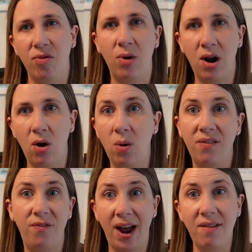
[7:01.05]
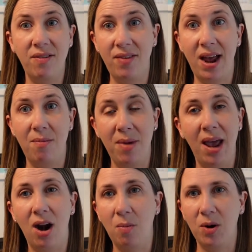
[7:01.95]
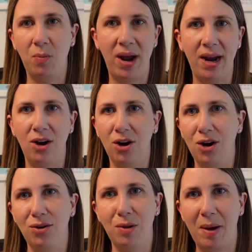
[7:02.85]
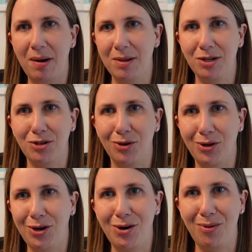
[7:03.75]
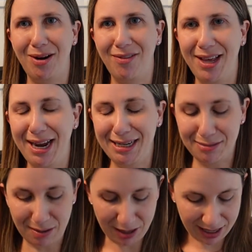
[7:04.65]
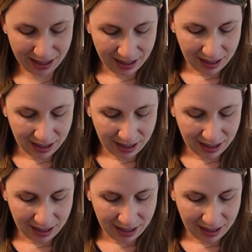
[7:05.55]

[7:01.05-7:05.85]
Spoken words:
throw 5 of them in our book bag or the bottom of the stroller or whatever the case may be.